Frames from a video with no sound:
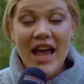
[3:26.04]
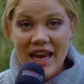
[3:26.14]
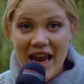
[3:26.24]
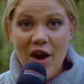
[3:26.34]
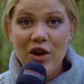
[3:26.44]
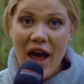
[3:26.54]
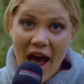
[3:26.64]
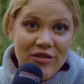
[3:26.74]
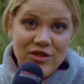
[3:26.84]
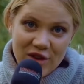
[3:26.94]
Now you
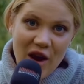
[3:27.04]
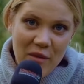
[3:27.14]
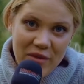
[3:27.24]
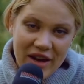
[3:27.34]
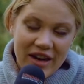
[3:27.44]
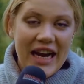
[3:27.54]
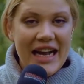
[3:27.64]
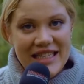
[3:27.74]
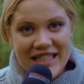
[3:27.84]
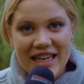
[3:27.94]
have to come here
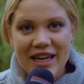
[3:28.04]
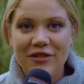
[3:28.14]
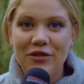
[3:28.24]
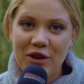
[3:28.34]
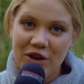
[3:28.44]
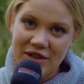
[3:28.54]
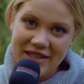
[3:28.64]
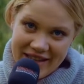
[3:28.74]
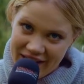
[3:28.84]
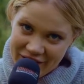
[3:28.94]
and see it for
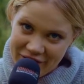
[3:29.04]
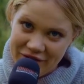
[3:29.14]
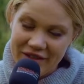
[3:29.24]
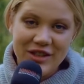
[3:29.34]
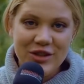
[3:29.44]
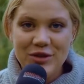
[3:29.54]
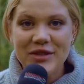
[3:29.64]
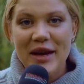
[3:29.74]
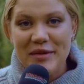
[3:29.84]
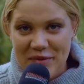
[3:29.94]
yourself 2
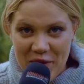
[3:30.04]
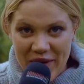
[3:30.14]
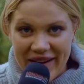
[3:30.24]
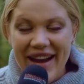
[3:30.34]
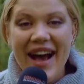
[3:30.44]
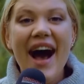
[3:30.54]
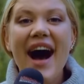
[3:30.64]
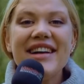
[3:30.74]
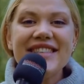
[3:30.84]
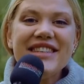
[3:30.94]
times more.
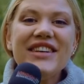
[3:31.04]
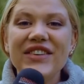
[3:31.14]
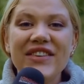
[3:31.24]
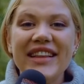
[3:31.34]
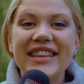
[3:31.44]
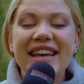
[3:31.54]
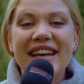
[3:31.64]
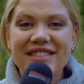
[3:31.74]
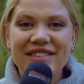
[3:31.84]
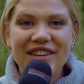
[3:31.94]
I'll see you in the
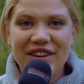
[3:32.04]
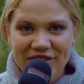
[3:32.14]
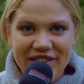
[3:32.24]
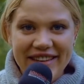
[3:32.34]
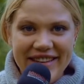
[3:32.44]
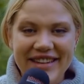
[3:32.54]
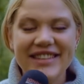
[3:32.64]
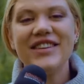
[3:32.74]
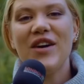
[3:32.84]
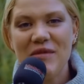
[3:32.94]
next video of
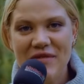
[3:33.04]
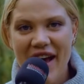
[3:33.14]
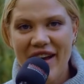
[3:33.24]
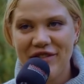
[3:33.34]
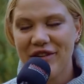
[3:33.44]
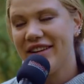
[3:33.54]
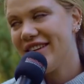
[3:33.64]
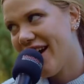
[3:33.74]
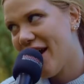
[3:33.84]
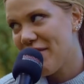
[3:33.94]
Londonist. Hope you had fun.
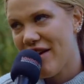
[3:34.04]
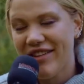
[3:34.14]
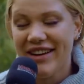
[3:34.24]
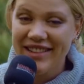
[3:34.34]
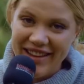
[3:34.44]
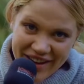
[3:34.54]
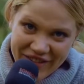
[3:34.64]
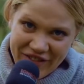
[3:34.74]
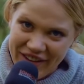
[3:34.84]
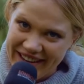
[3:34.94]
I'm having a lot of
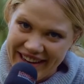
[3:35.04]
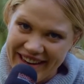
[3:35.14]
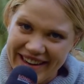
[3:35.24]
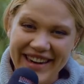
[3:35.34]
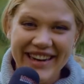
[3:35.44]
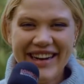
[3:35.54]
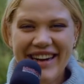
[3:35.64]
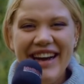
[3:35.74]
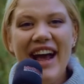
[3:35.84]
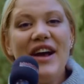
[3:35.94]
fun here.
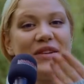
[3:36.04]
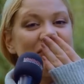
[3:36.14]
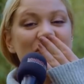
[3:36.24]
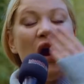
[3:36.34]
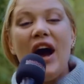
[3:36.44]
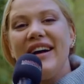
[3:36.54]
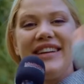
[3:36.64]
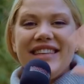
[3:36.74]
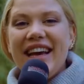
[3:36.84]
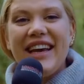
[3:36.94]

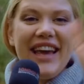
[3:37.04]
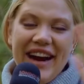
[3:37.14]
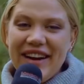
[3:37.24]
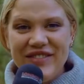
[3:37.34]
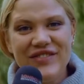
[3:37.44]
Take care.